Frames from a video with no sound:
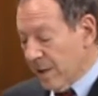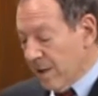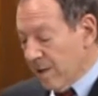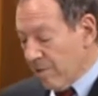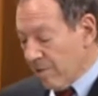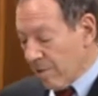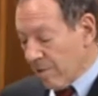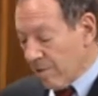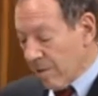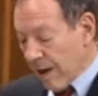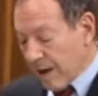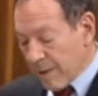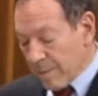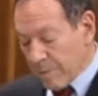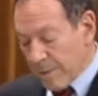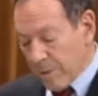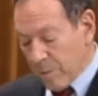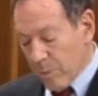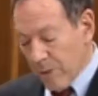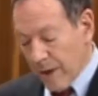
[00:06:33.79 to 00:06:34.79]

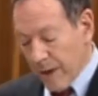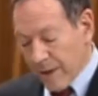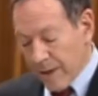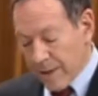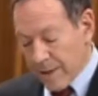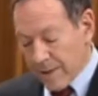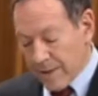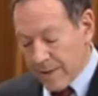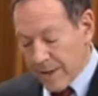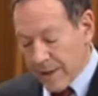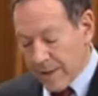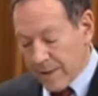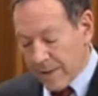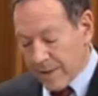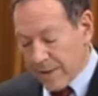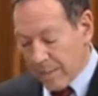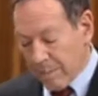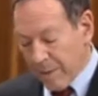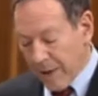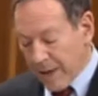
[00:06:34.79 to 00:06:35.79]
Regrettably, we are here today to
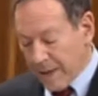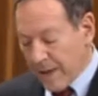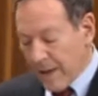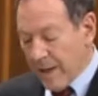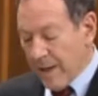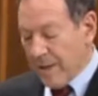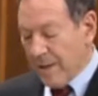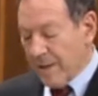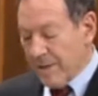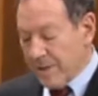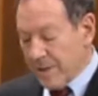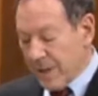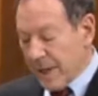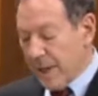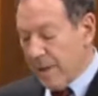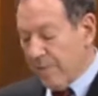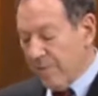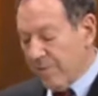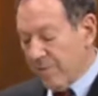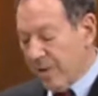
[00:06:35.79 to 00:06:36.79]
debate the
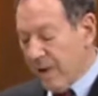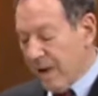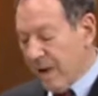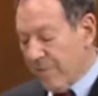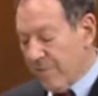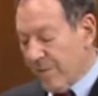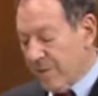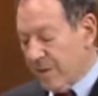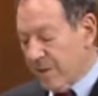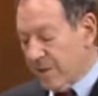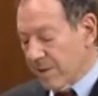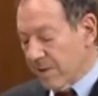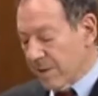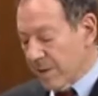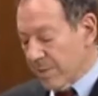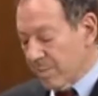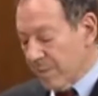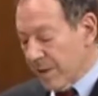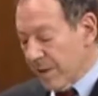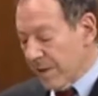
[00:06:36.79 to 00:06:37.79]
same flawed version of this
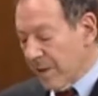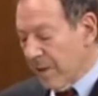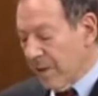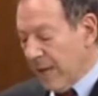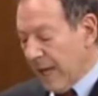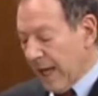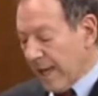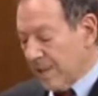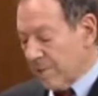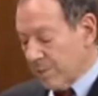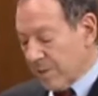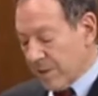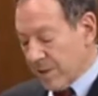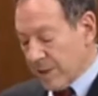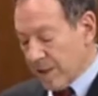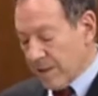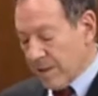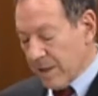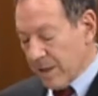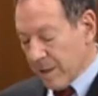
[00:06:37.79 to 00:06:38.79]
bill as was
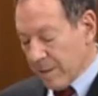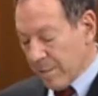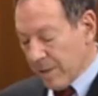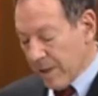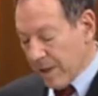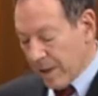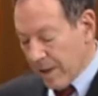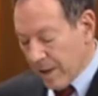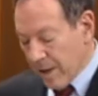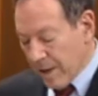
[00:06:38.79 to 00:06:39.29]
sent to committee.